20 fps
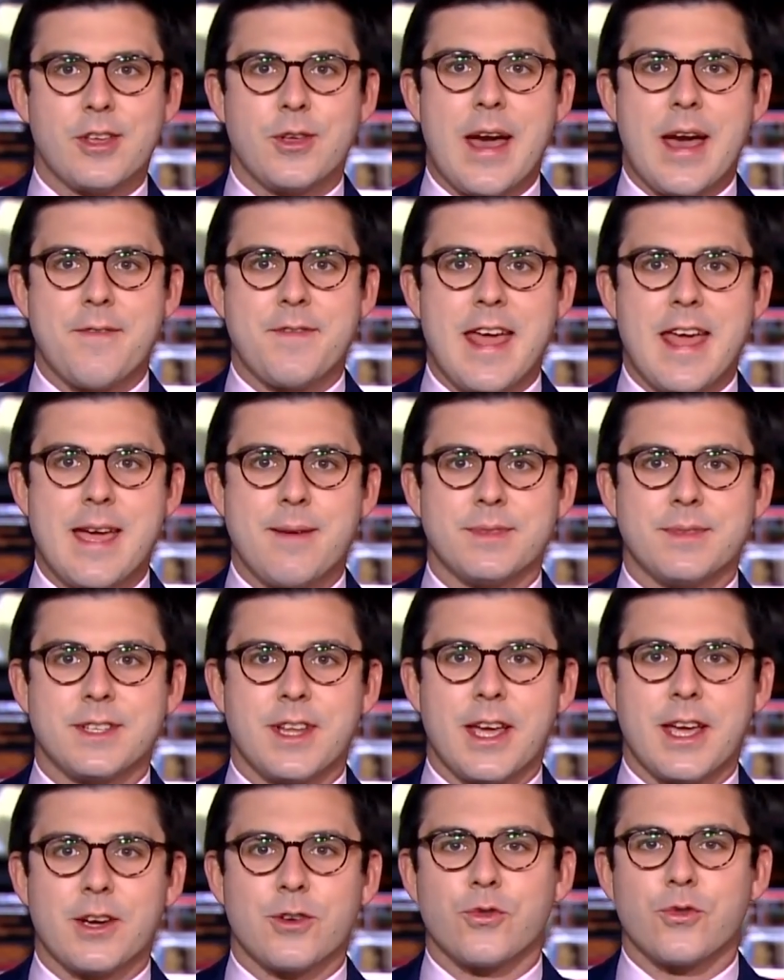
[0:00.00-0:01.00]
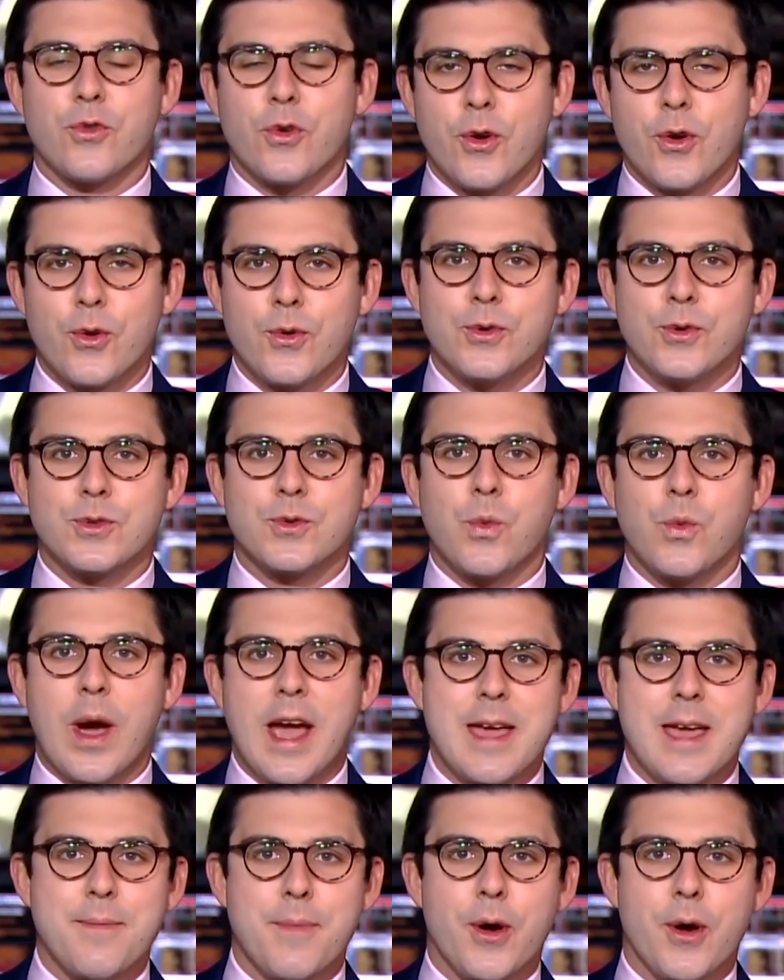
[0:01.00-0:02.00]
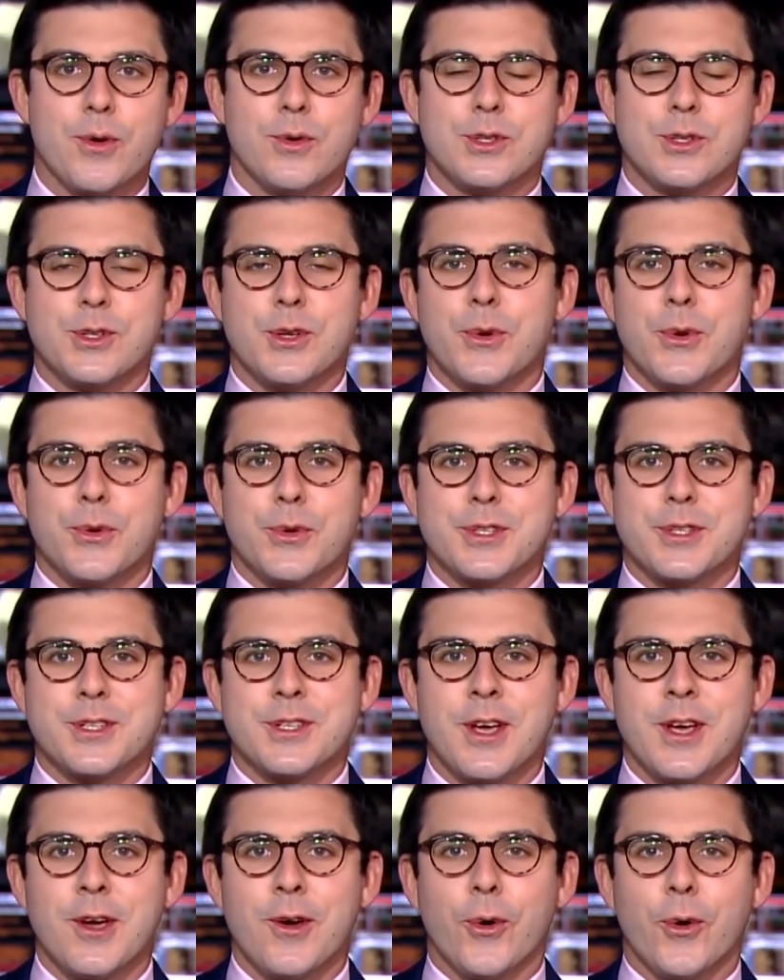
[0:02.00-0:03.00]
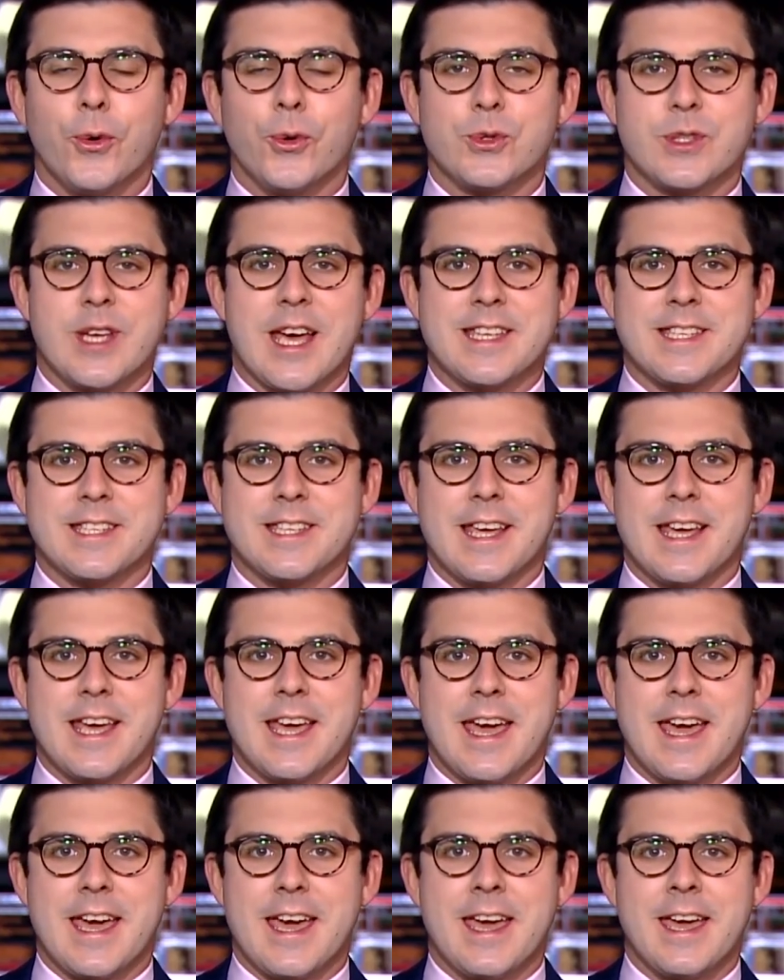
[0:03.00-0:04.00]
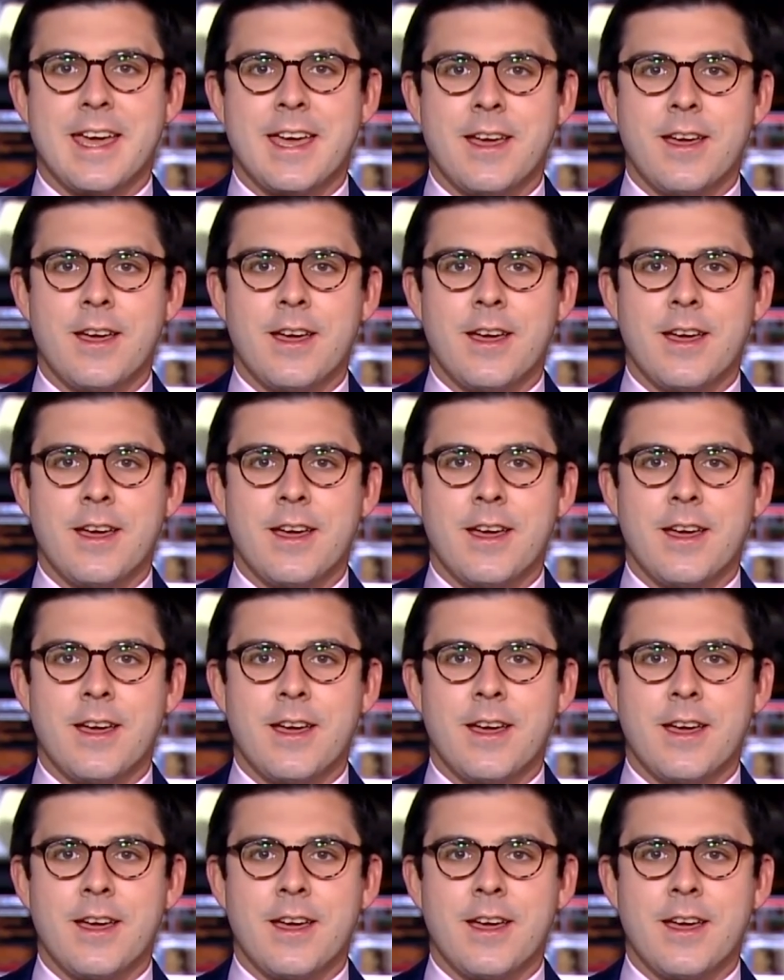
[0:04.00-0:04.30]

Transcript: You have names like Cruise, Waymo, Zooks, all testing here.